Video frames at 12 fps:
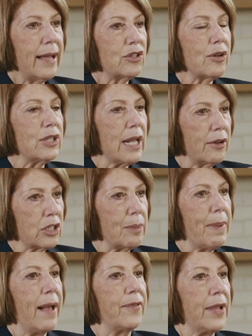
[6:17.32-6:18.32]
And so tell us
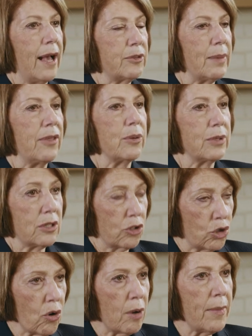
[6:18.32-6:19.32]
about the aftermath. There was the
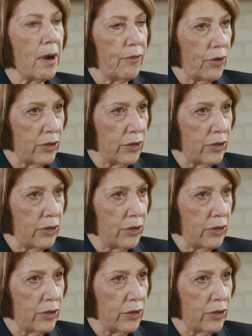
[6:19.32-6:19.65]
trauma of